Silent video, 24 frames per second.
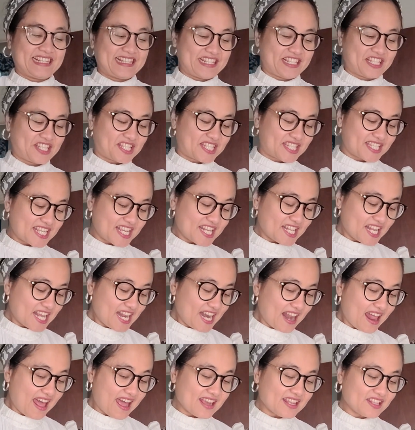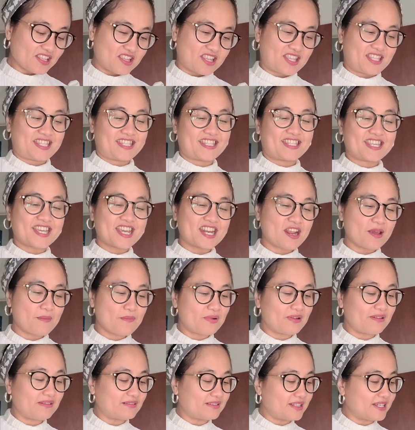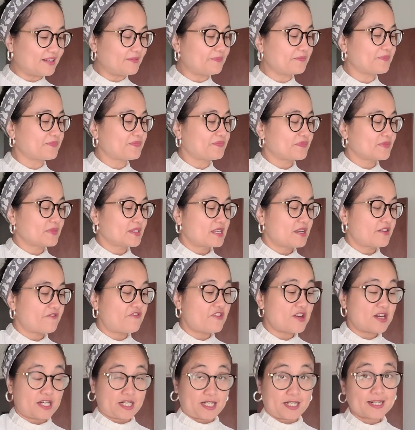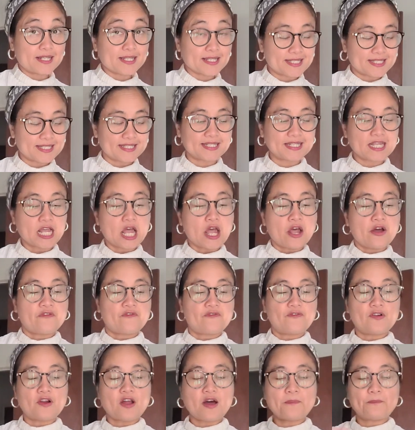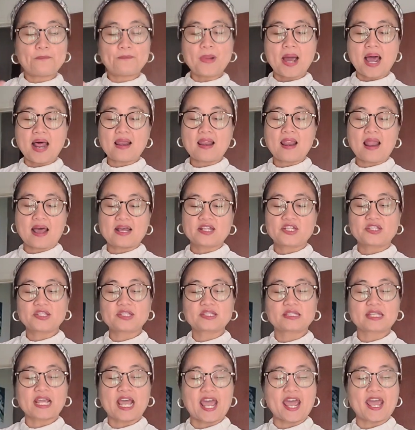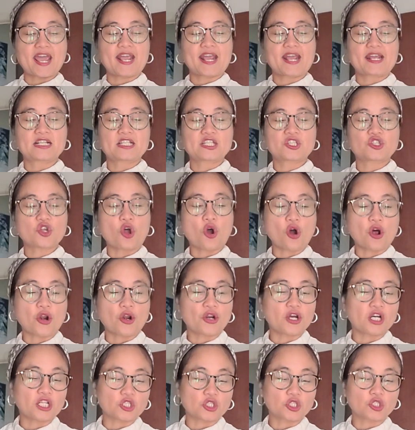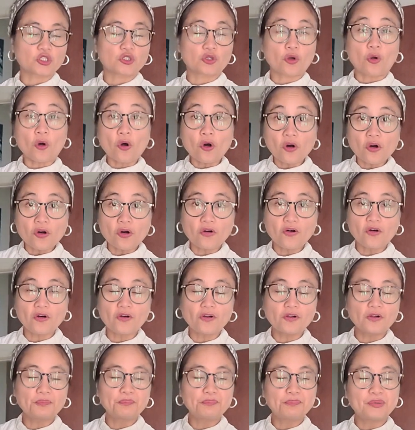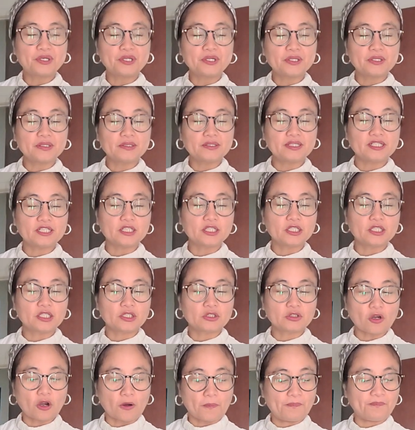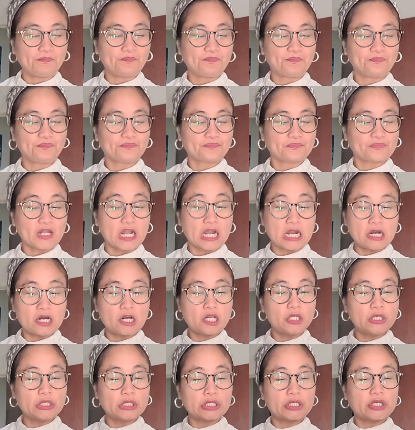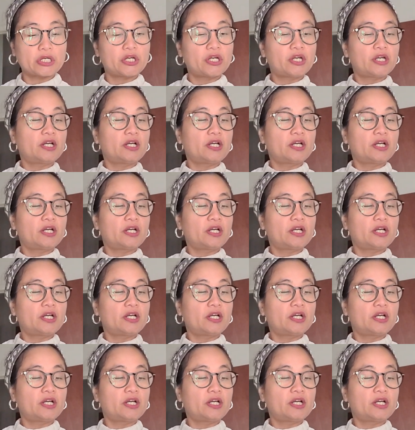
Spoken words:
City light, city building first. Flop balanced eggs on a tall building top. Oh, look.